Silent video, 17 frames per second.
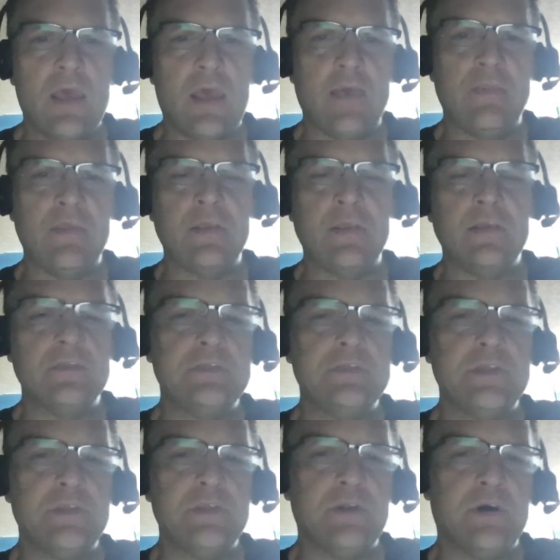I then
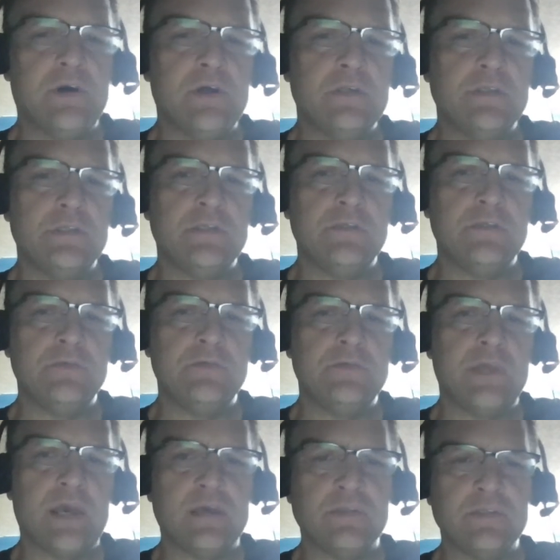continued on
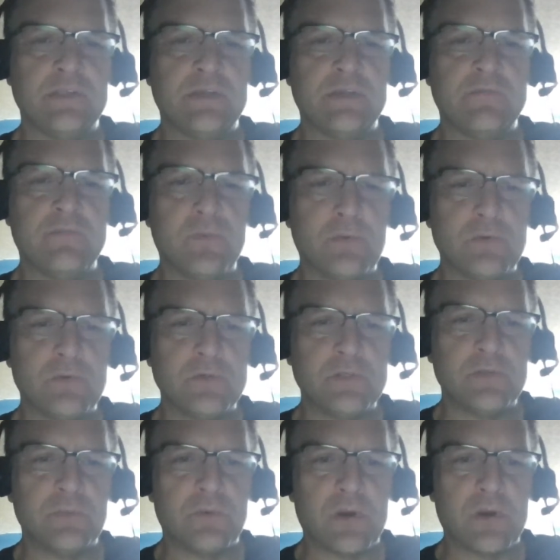to Cal State
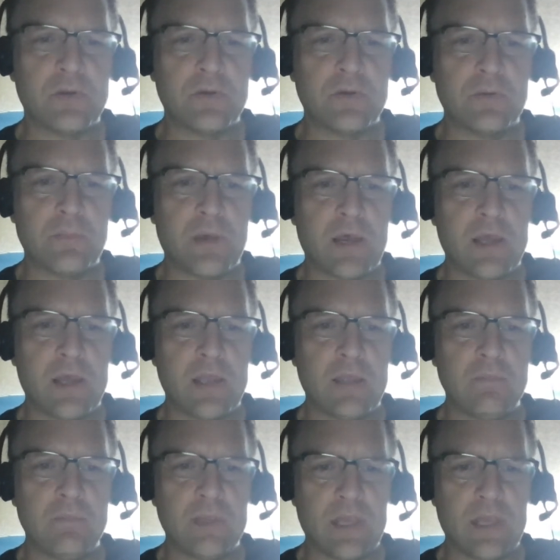Fullerton, where I earned
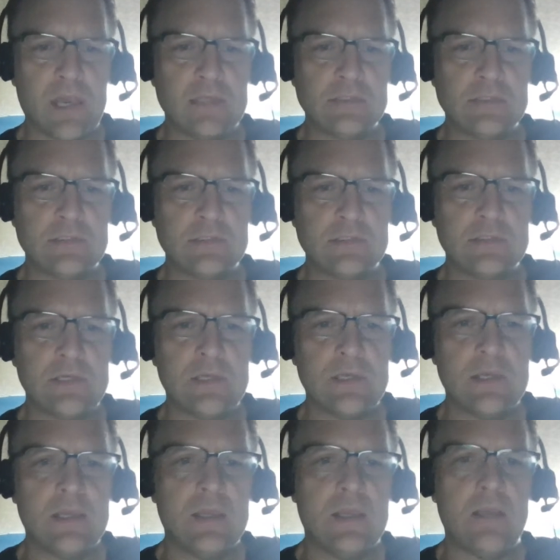my BS
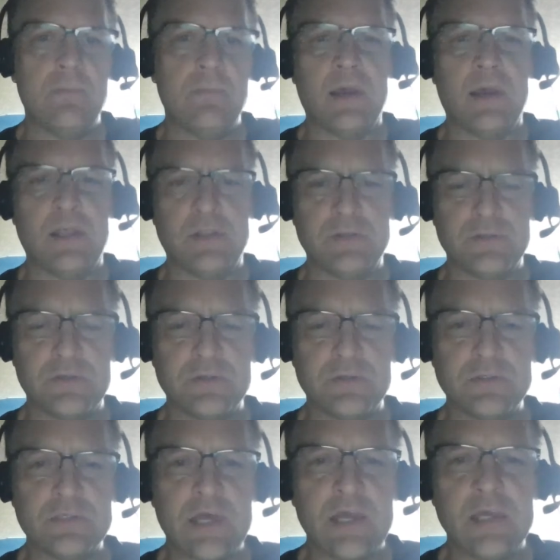in
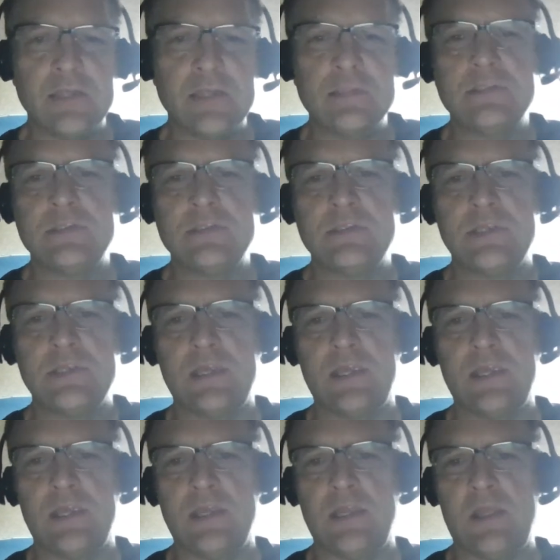biological science
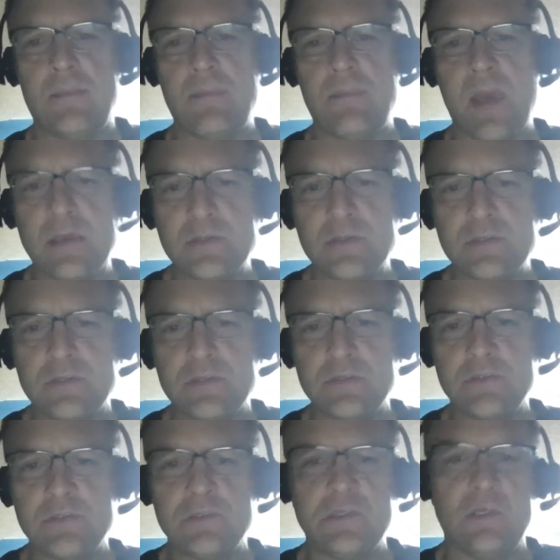and a
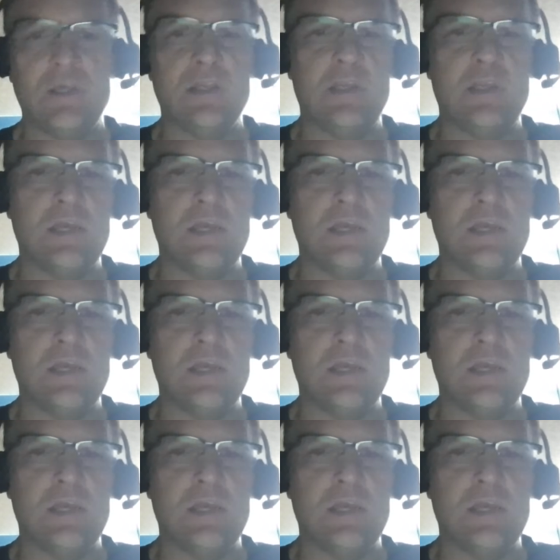master's in